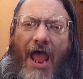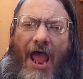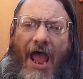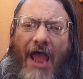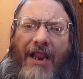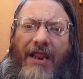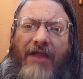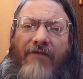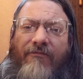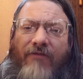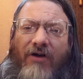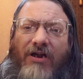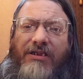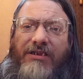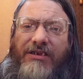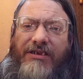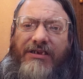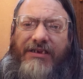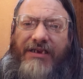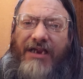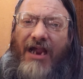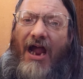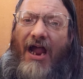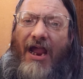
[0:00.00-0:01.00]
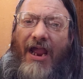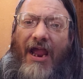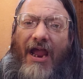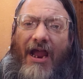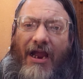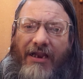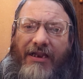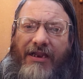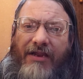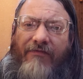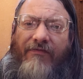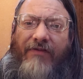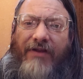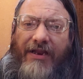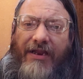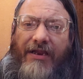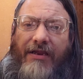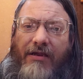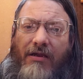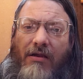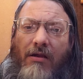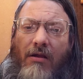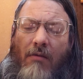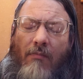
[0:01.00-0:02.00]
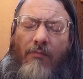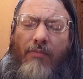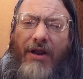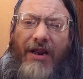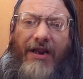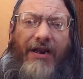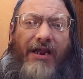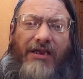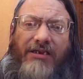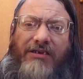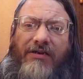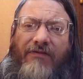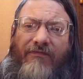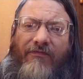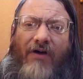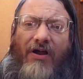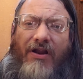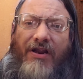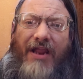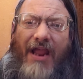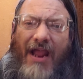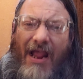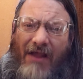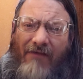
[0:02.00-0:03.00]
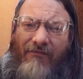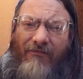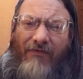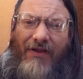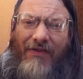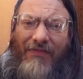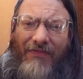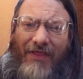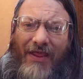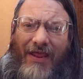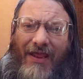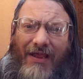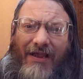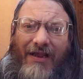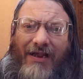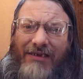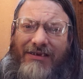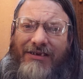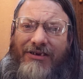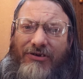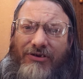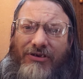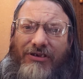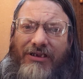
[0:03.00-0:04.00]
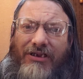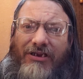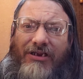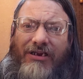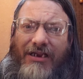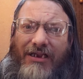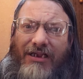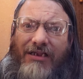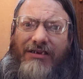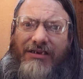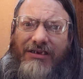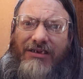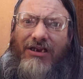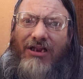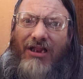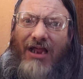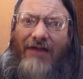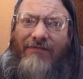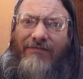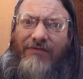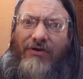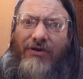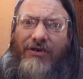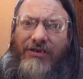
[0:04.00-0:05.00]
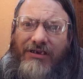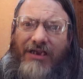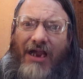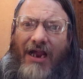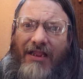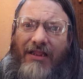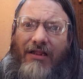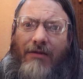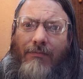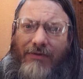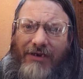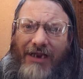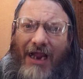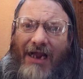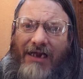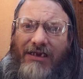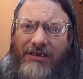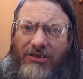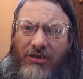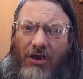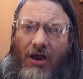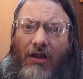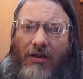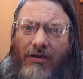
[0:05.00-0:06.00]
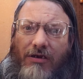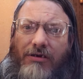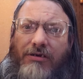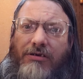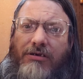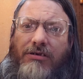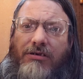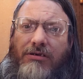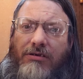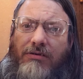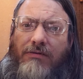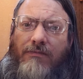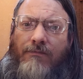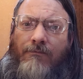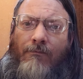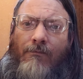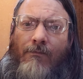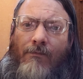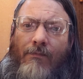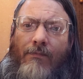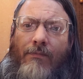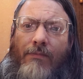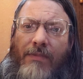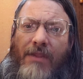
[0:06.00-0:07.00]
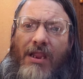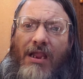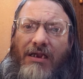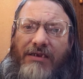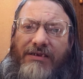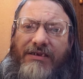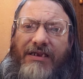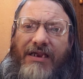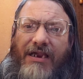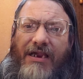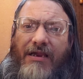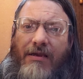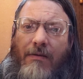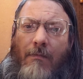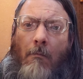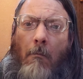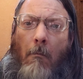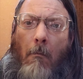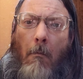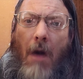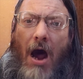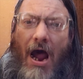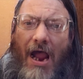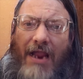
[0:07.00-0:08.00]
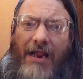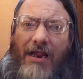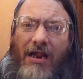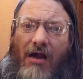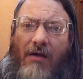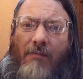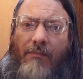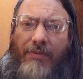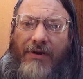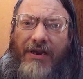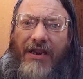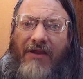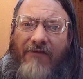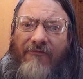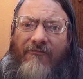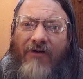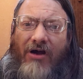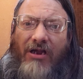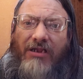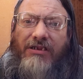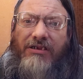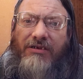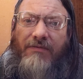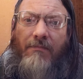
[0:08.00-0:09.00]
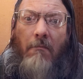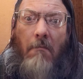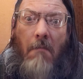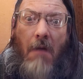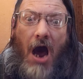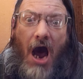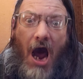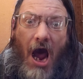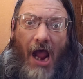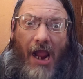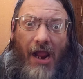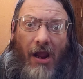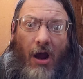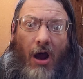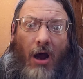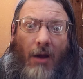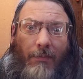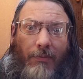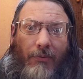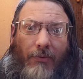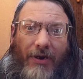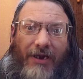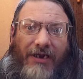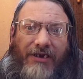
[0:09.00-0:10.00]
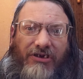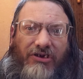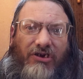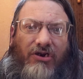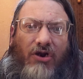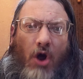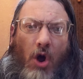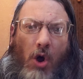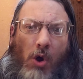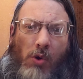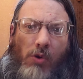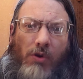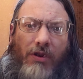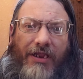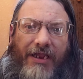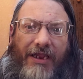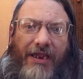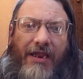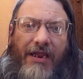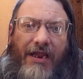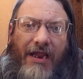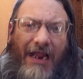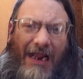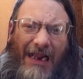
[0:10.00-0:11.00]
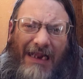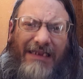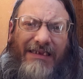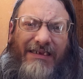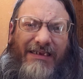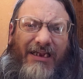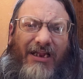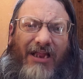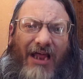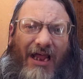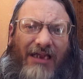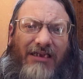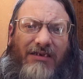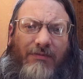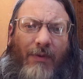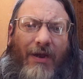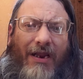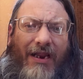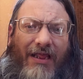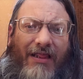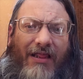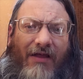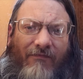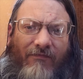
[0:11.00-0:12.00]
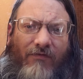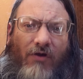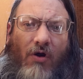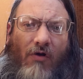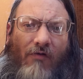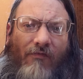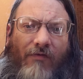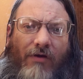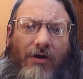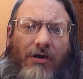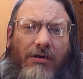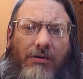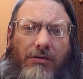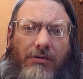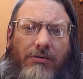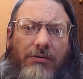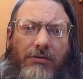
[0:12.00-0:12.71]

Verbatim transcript: And it funds CIA activity but it doesn't fund everything because you still can, still have to assign them tax dollars. See, my company funds my operation wholly and still has money left over.